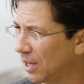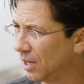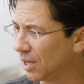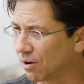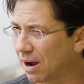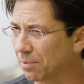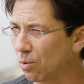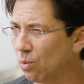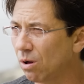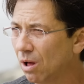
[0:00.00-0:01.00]
Mm-hmm.
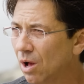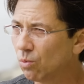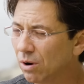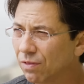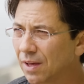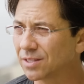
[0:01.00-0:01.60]
Incredible. What, one of the